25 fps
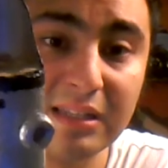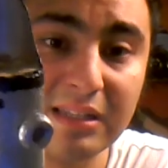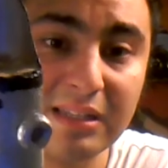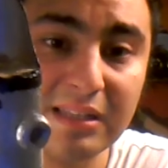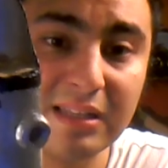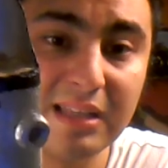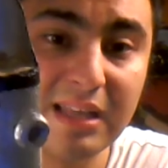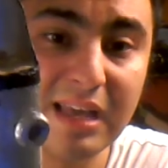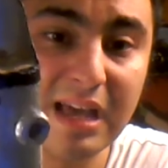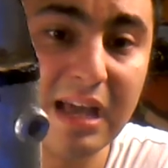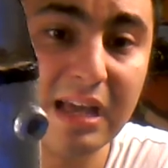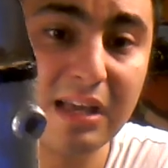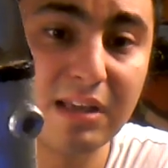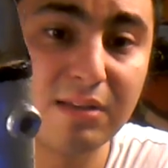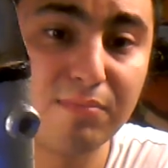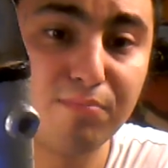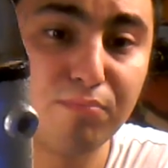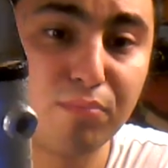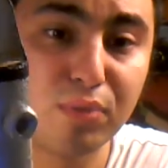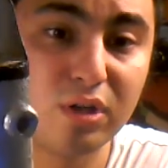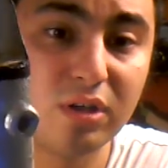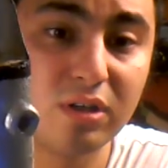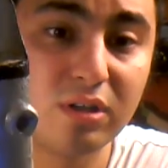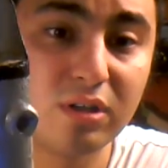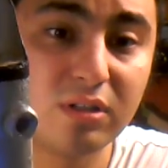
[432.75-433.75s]
that I
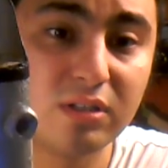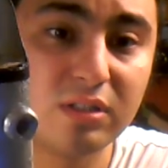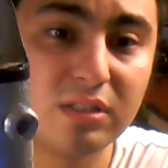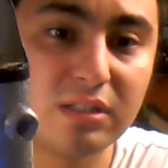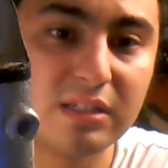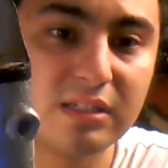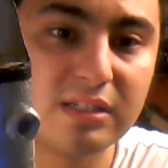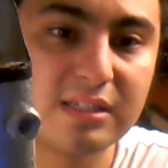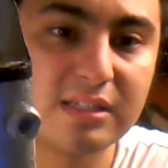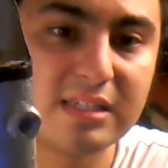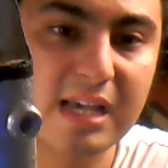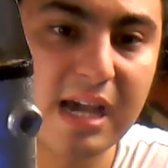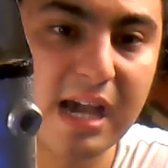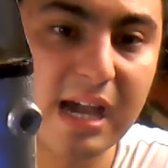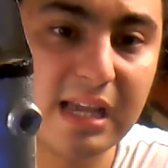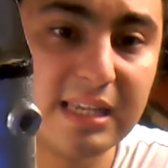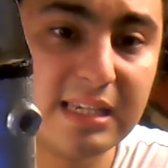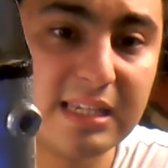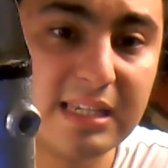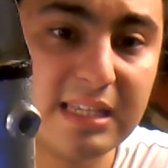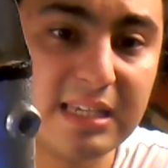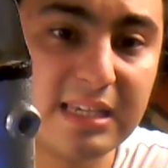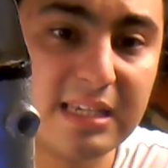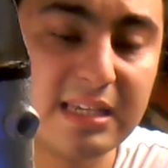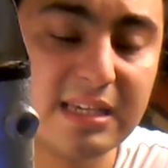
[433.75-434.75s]
put the
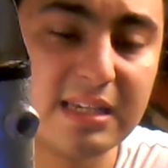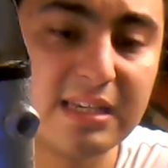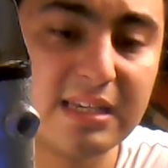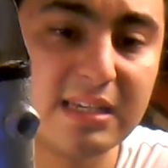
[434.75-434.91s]
tiny